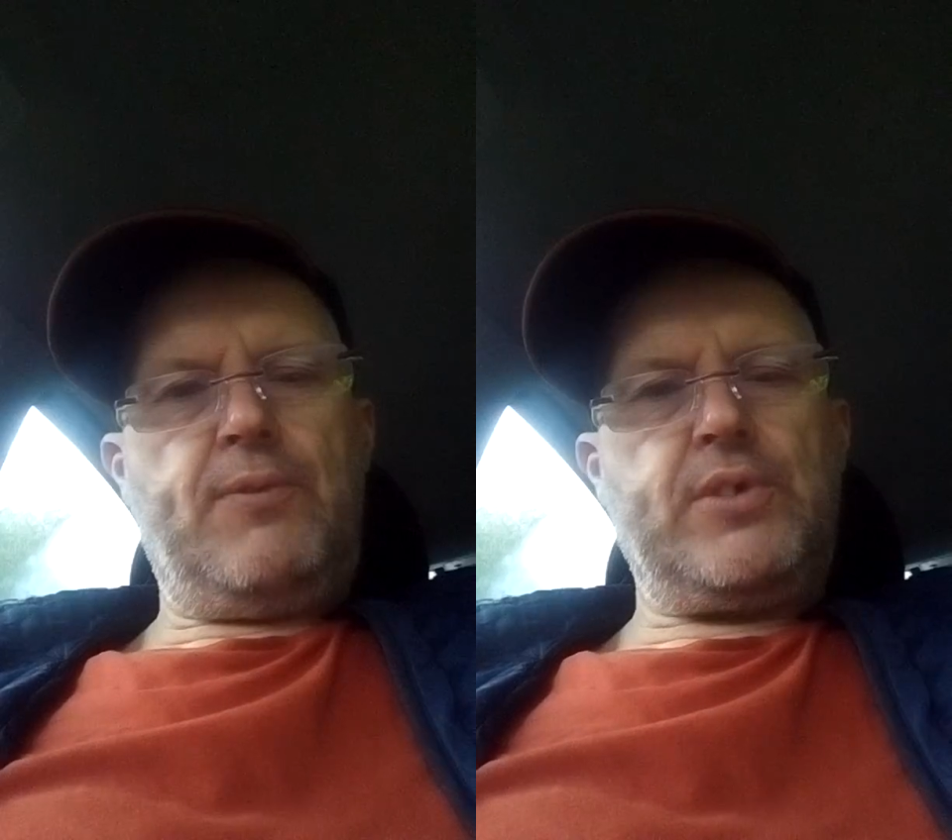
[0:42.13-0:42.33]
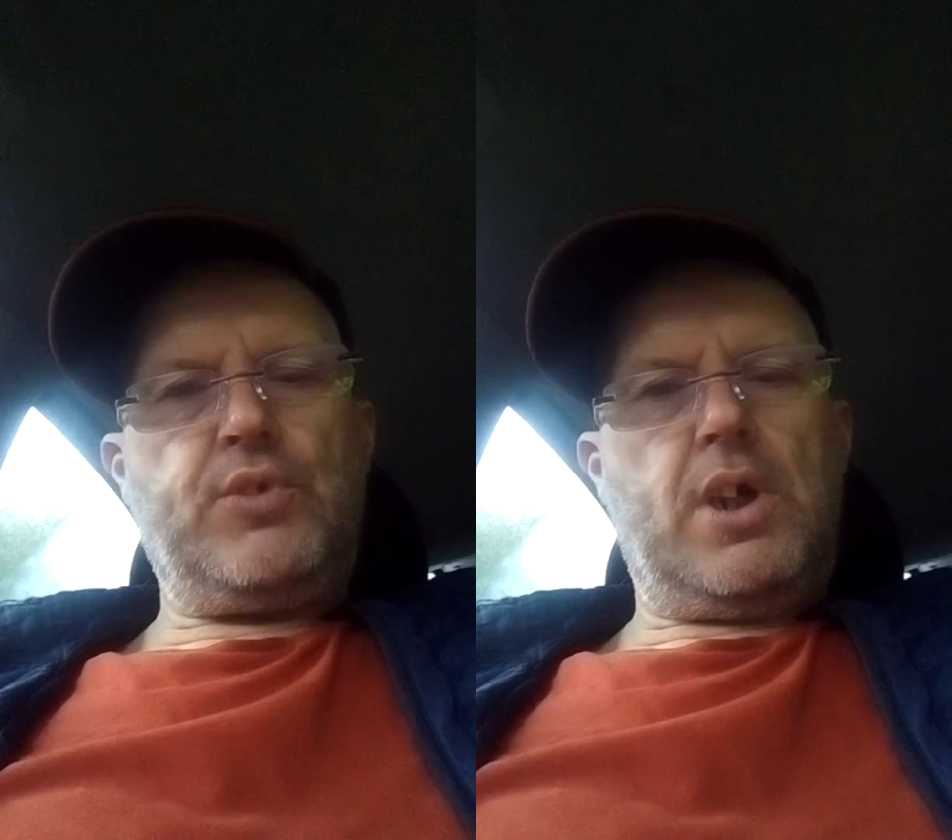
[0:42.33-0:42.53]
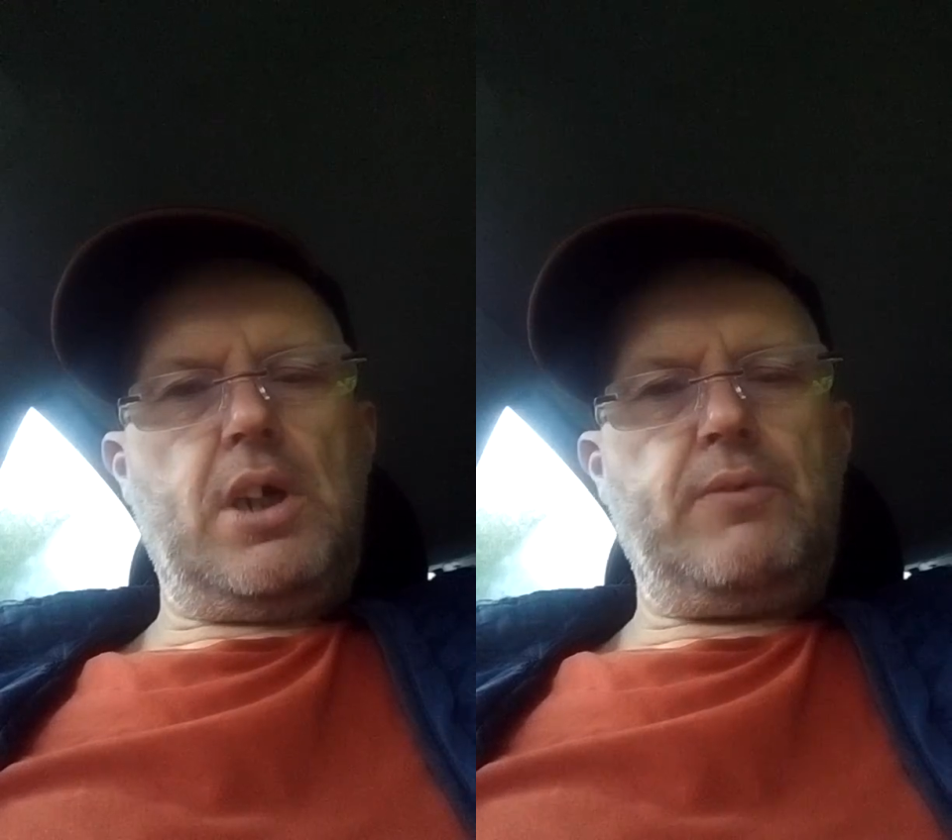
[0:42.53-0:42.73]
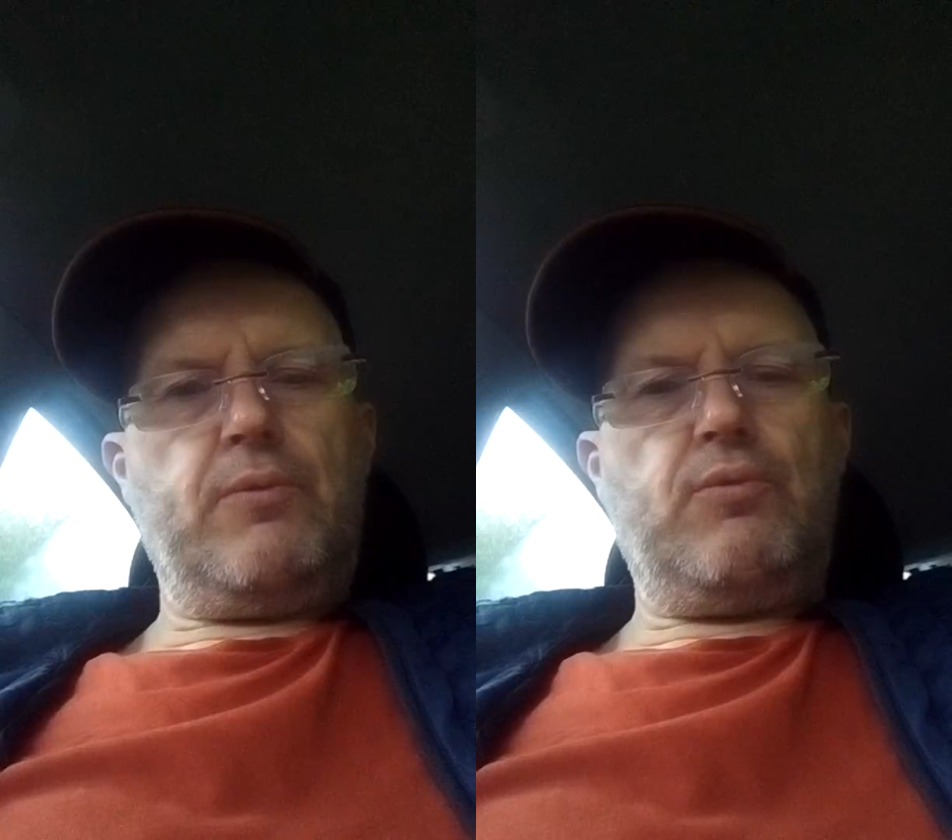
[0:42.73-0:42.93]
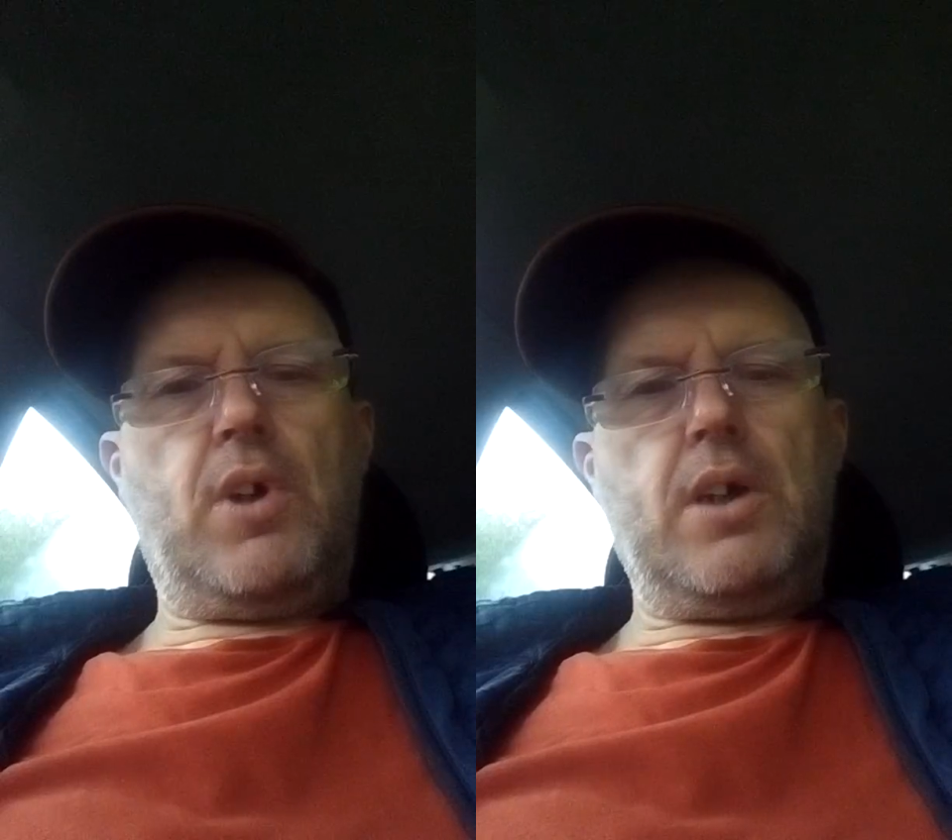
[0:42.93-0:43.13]
for drive
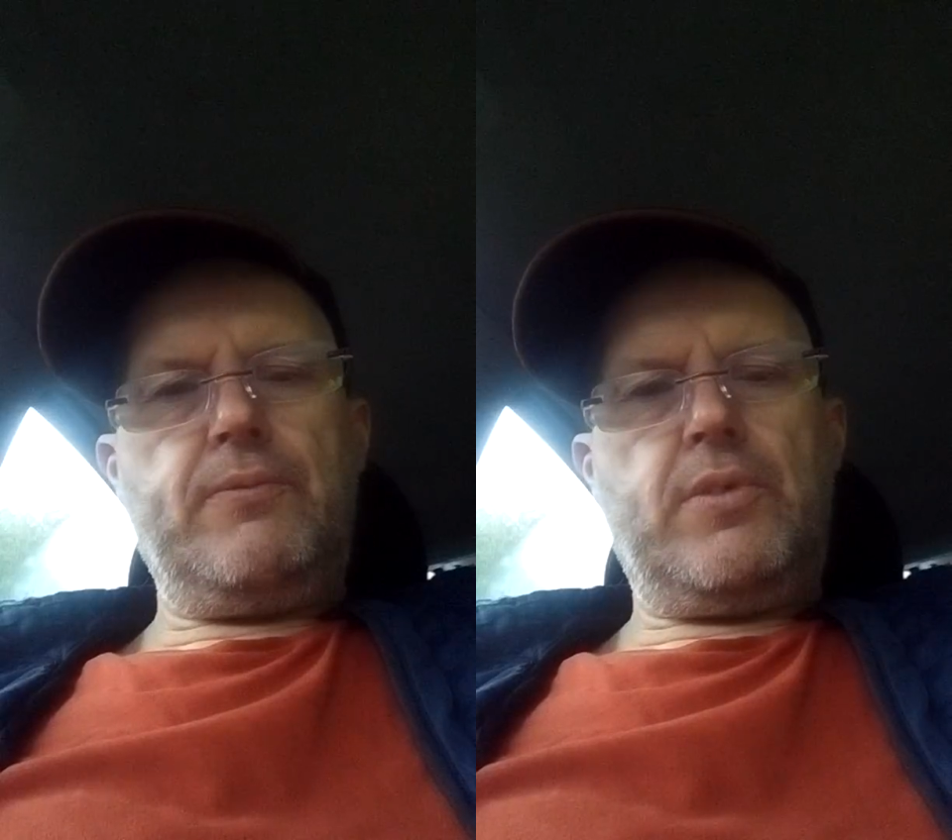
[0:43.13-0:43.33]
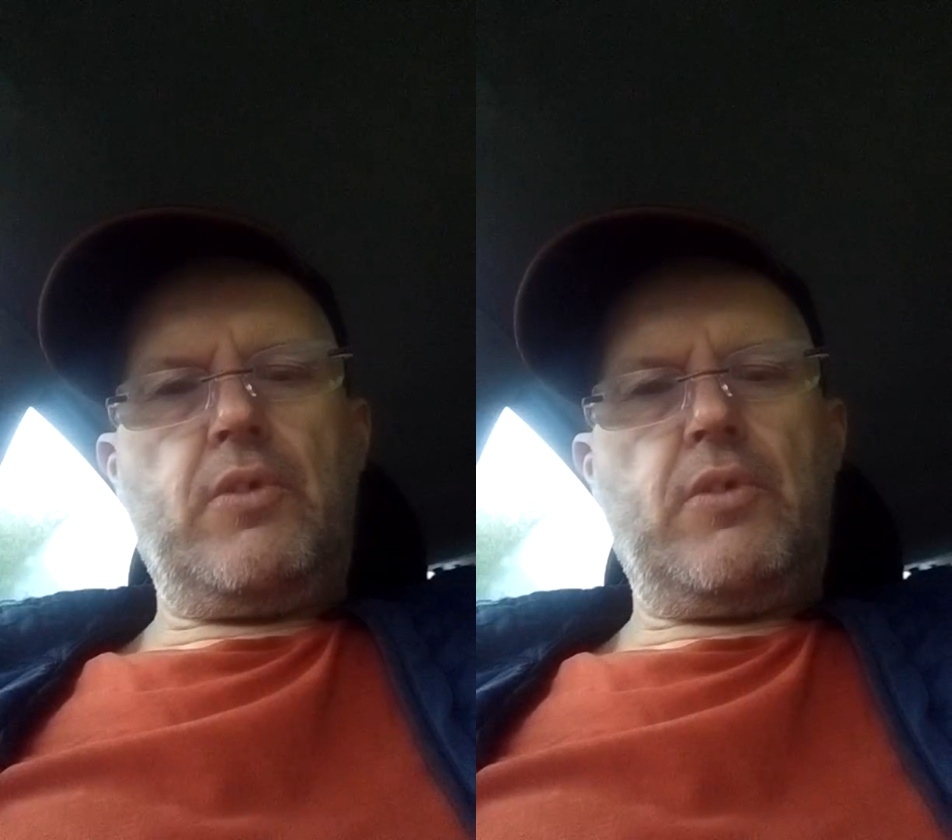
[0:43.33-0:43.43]
and right for